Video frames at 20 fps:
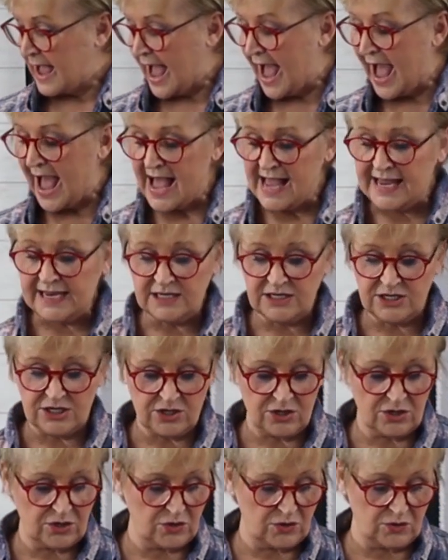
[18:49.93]

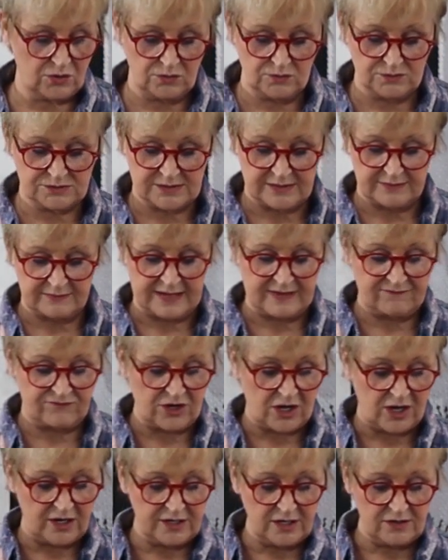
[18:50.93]
If
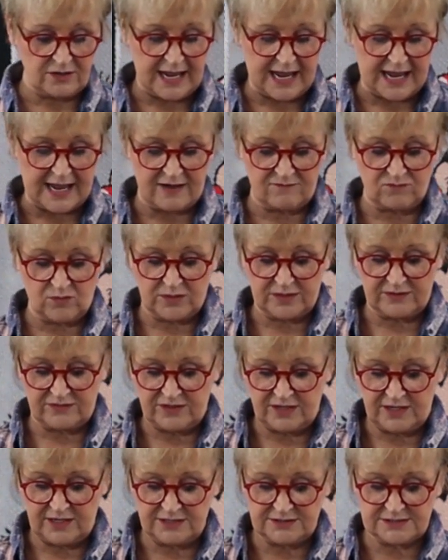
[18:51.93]
y'all don't have one of
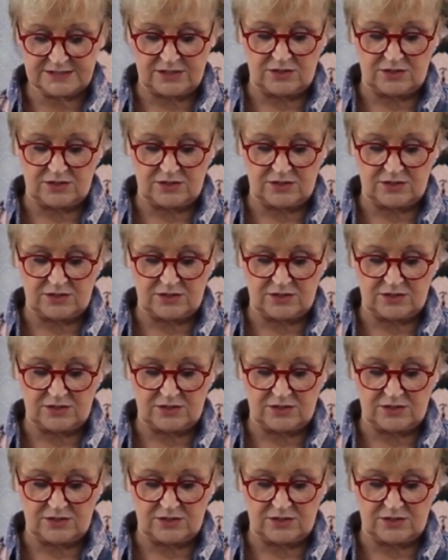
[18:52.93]
these,